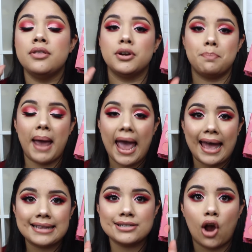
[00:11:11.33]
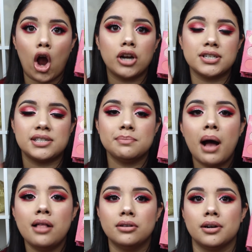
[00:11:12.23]
Their pans are
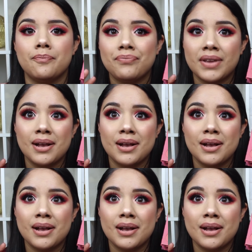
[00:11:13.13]
smaller,